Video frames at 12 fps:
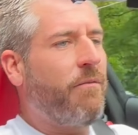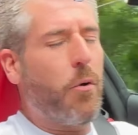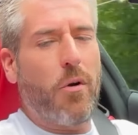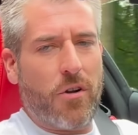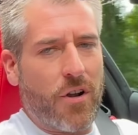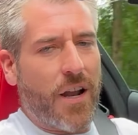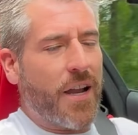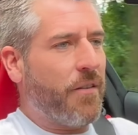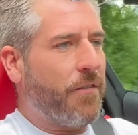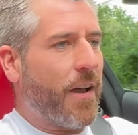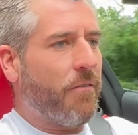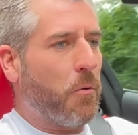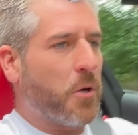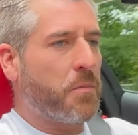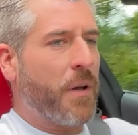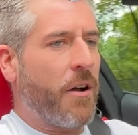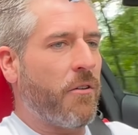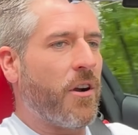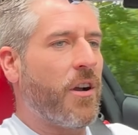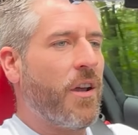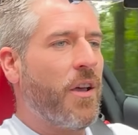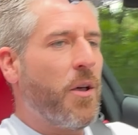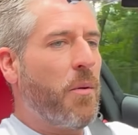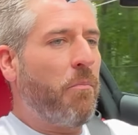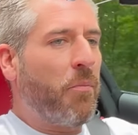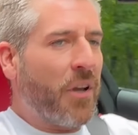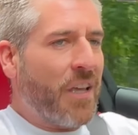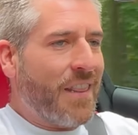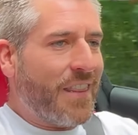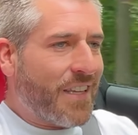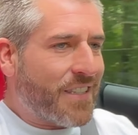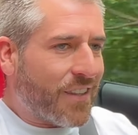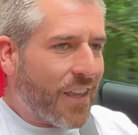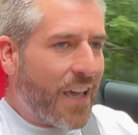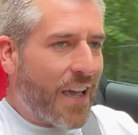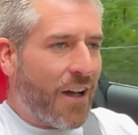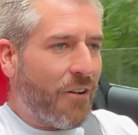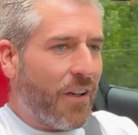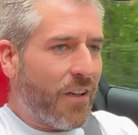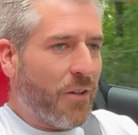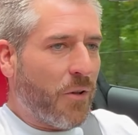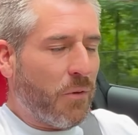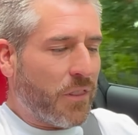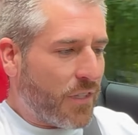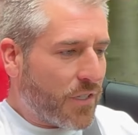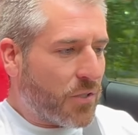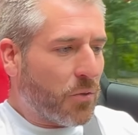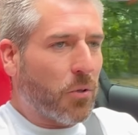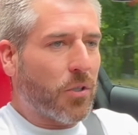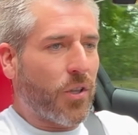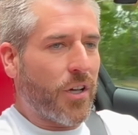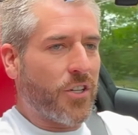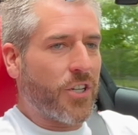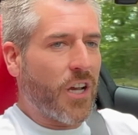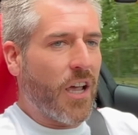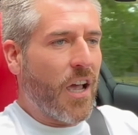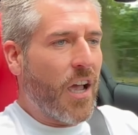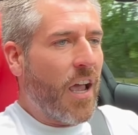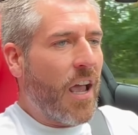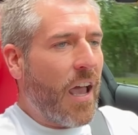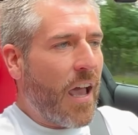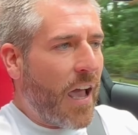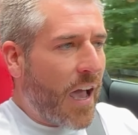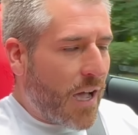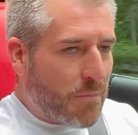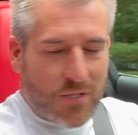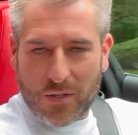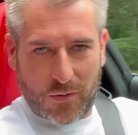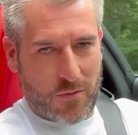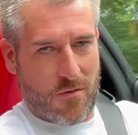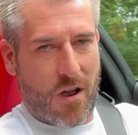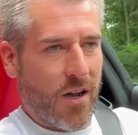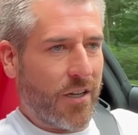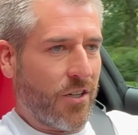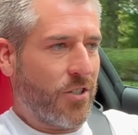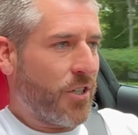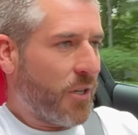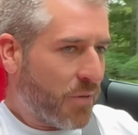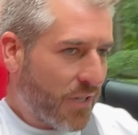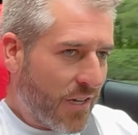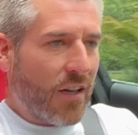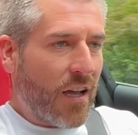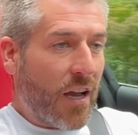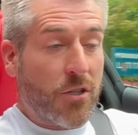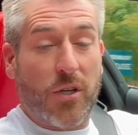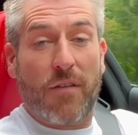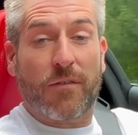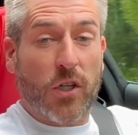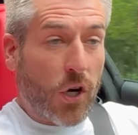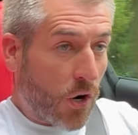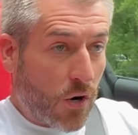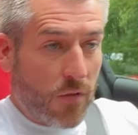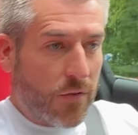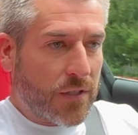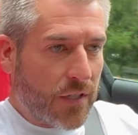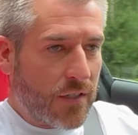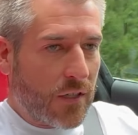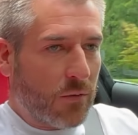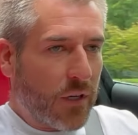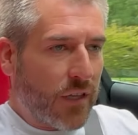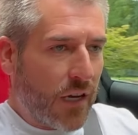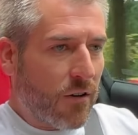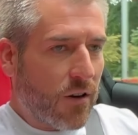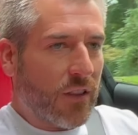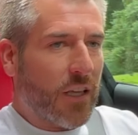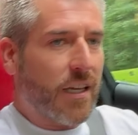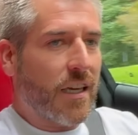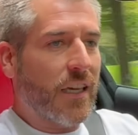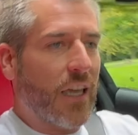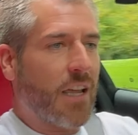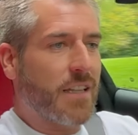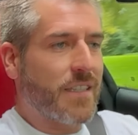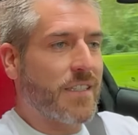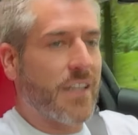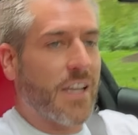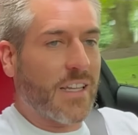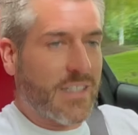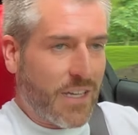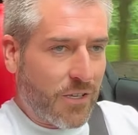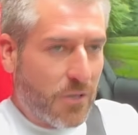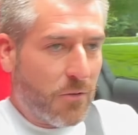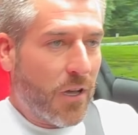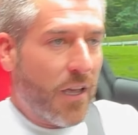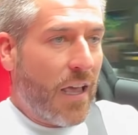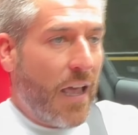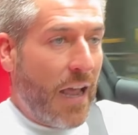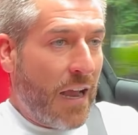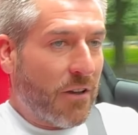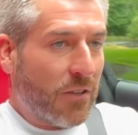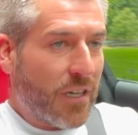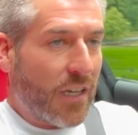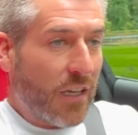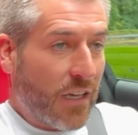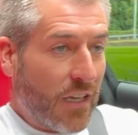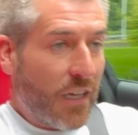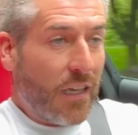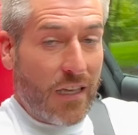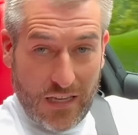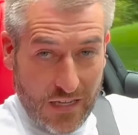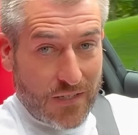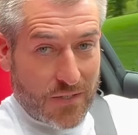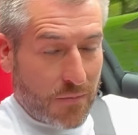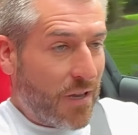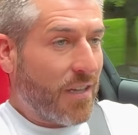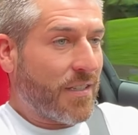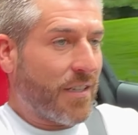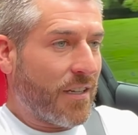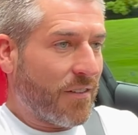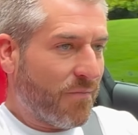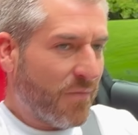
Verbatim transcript: 495 horsepower, but in this layout, with this dual clutch, absolute rocket ship. I actually have curves to deal with here, unlike in Kansas, and I can tell you, handling is amazing.